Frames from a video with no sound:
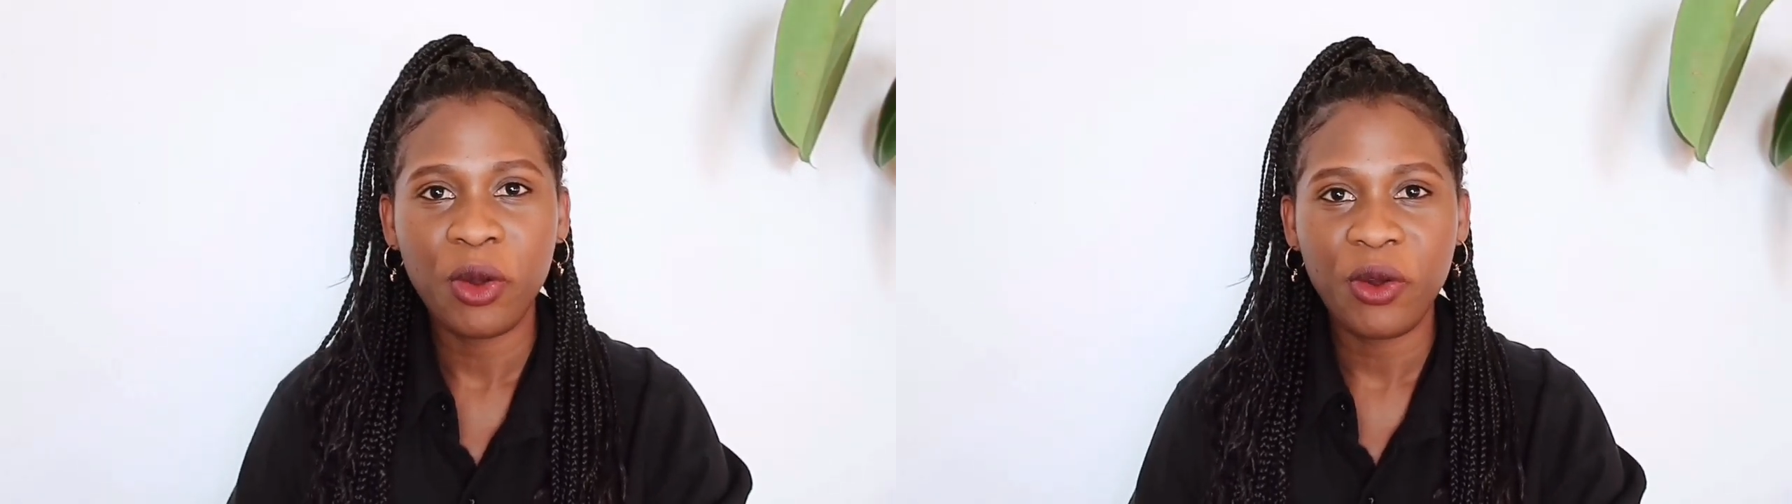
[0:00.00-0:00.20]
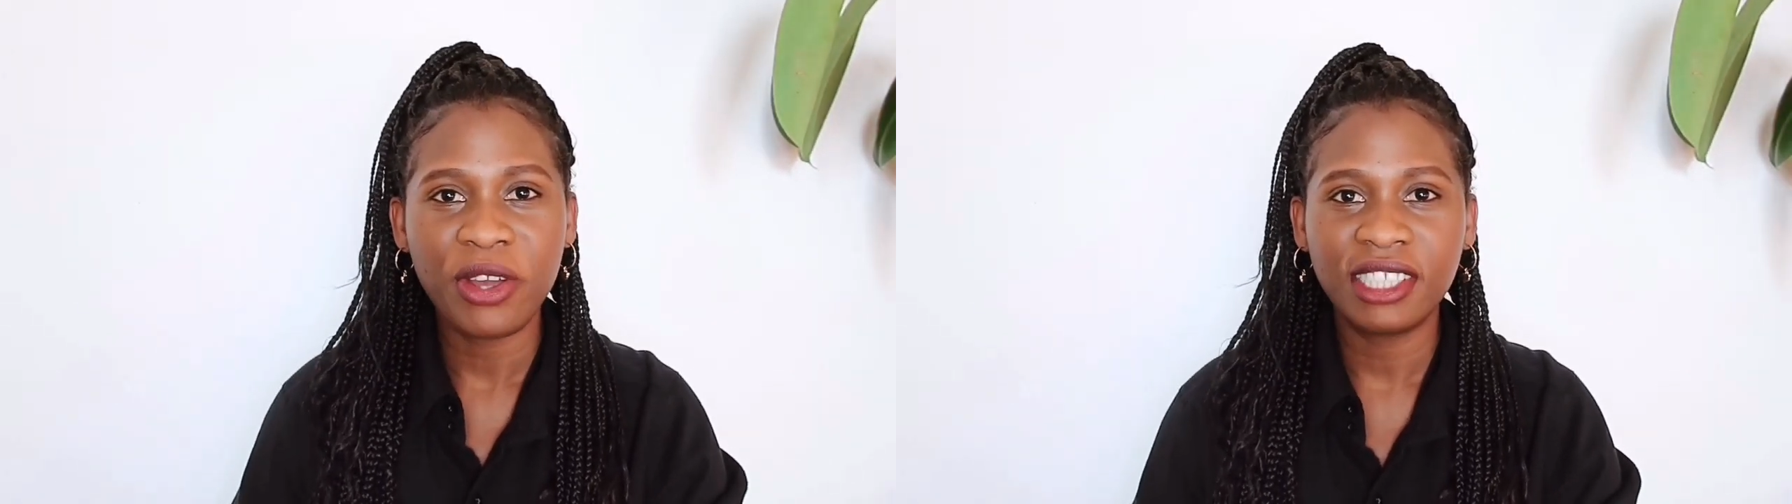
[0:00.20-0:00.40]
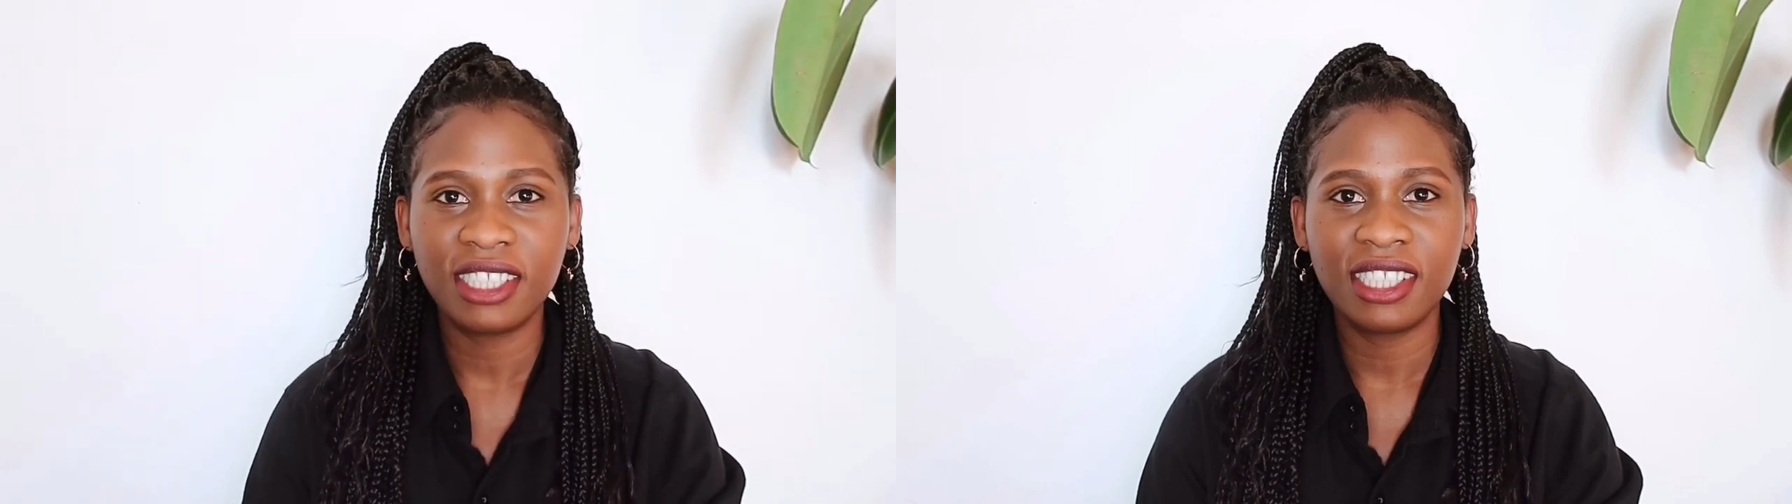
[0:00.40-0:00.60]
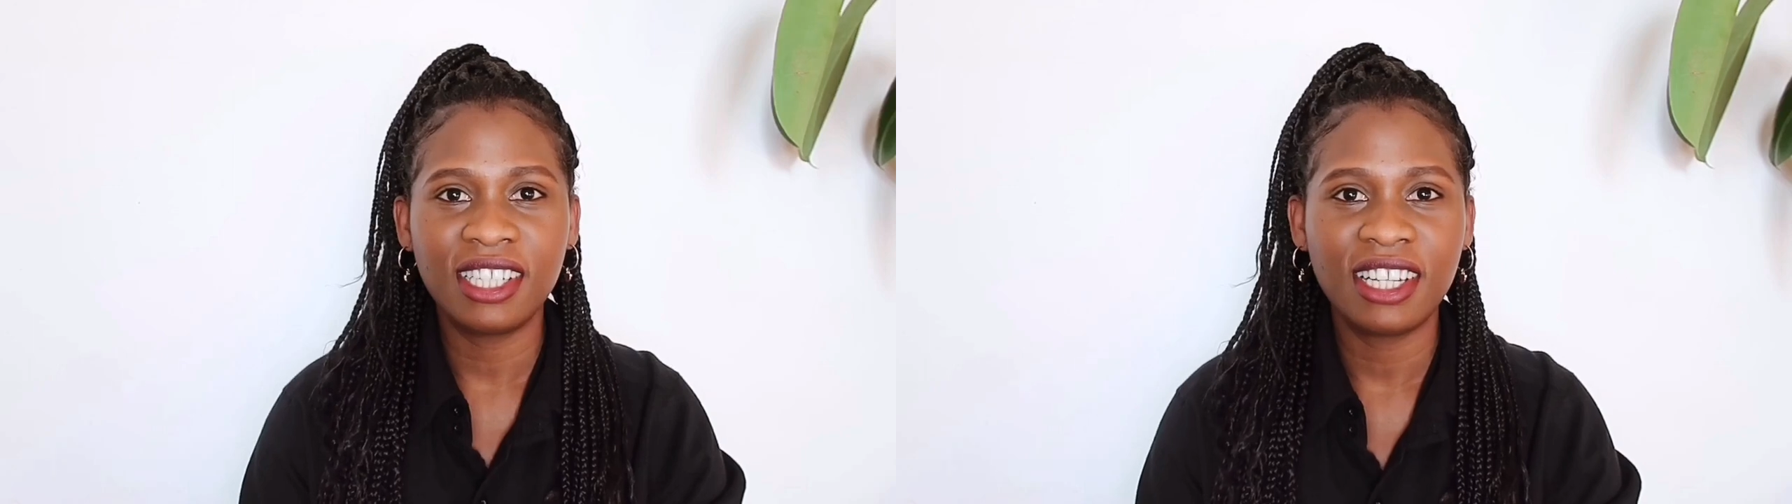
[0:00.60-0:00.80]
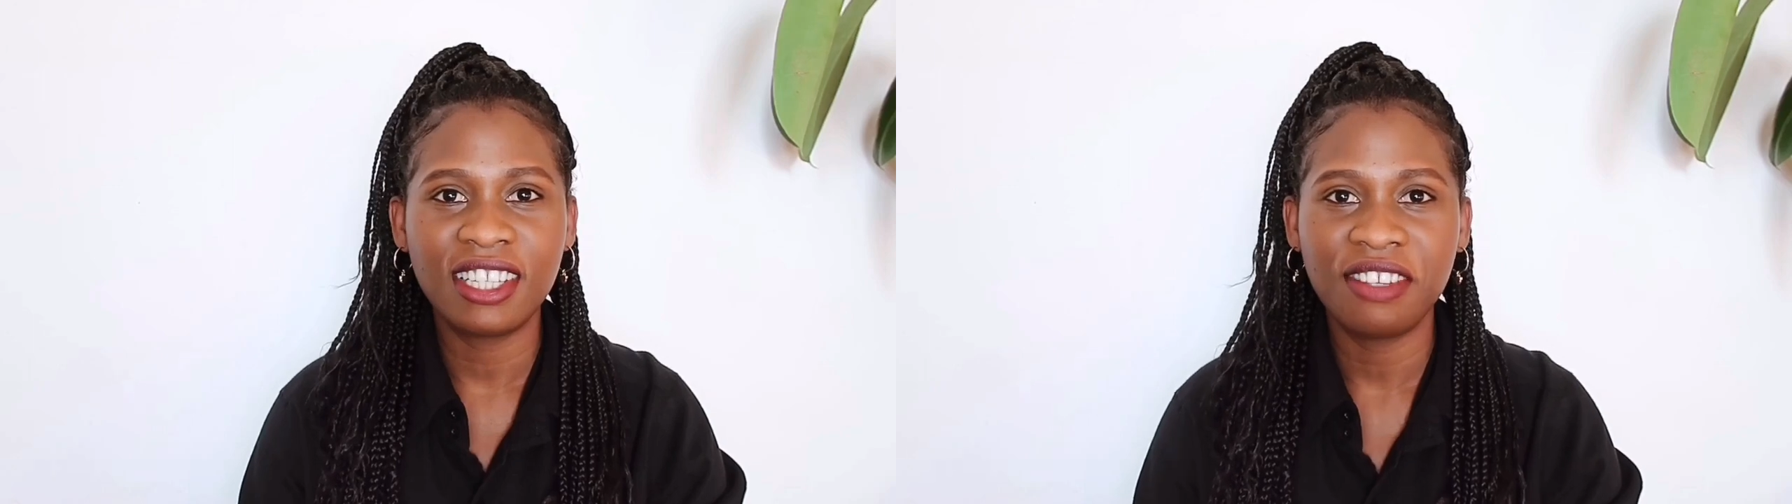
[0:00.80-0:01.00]

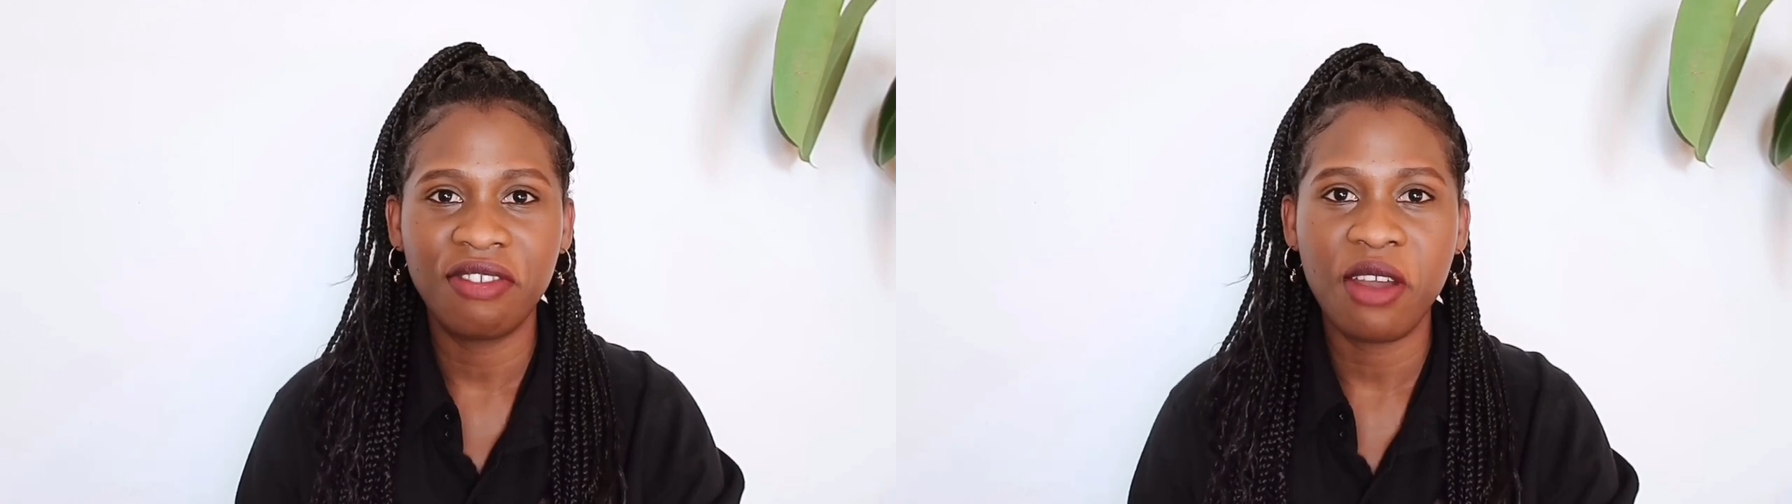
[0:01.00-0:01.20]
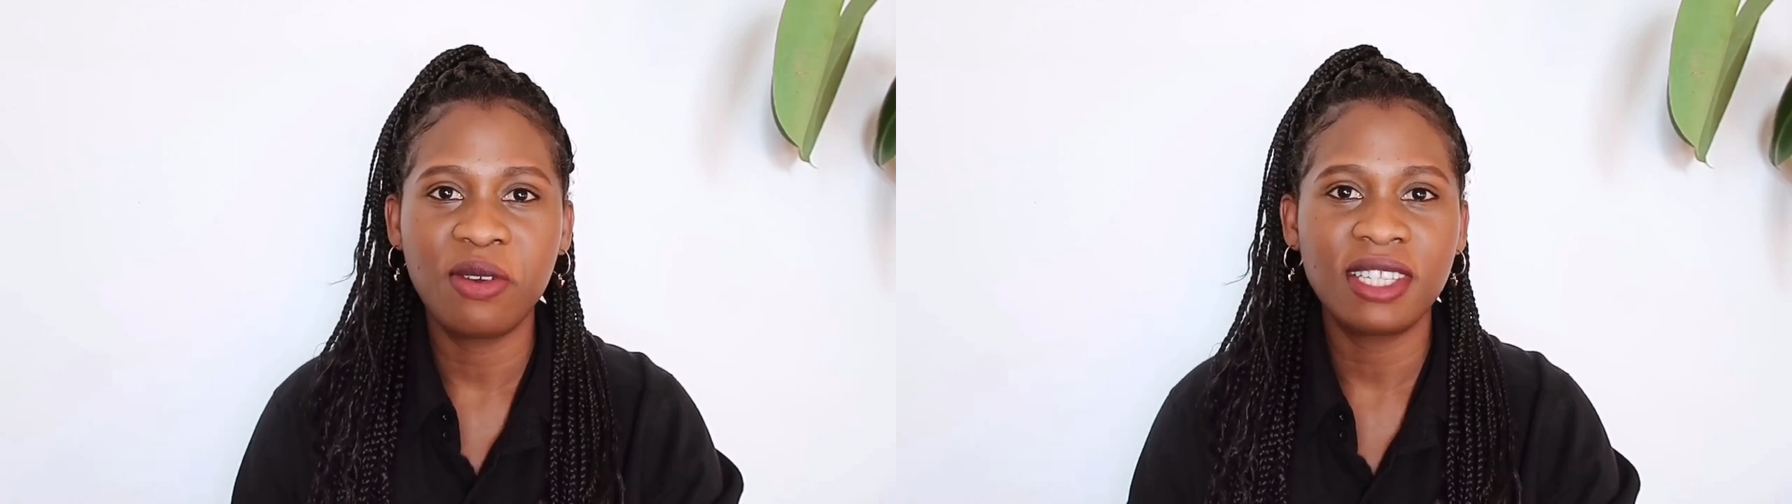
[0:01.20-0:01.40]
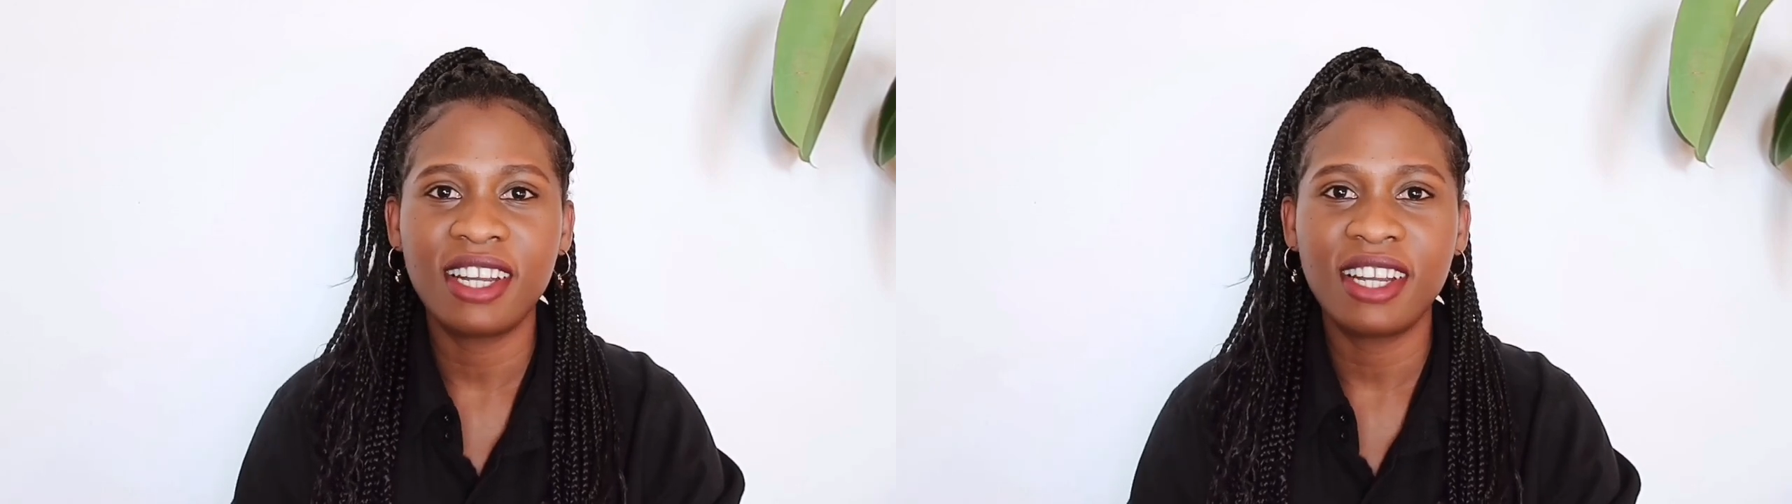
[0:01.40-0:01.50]
questioning as if I was